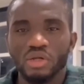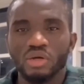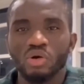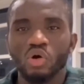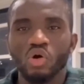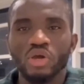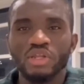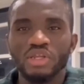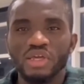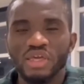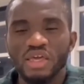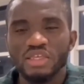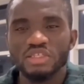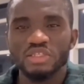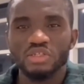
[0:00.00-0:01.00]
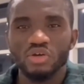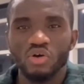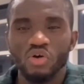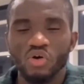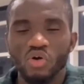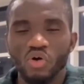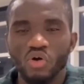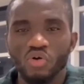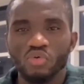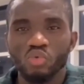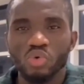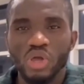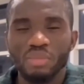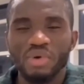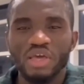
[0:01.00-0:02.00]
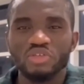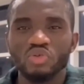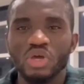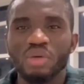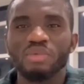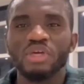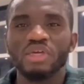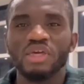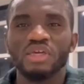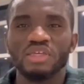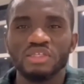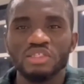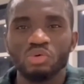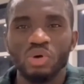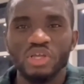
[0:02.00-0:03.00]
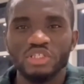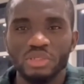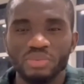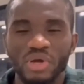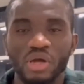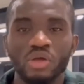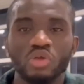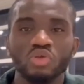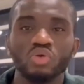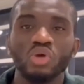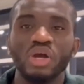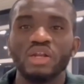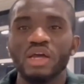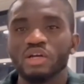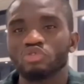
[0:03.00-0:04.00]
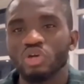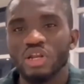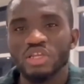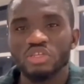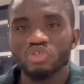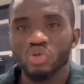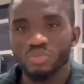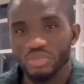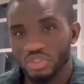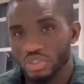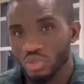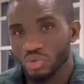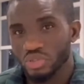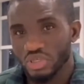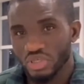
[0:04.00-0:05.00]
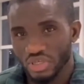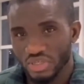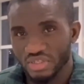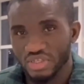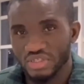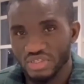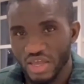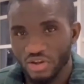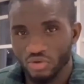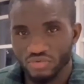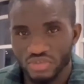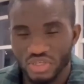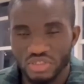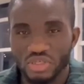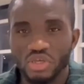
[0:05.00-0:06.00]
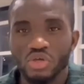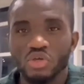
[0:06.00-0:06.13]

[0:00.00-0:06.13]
Or in the case whereby soya bean cake is the one cheaper, you can actually substitute in this kind of sense.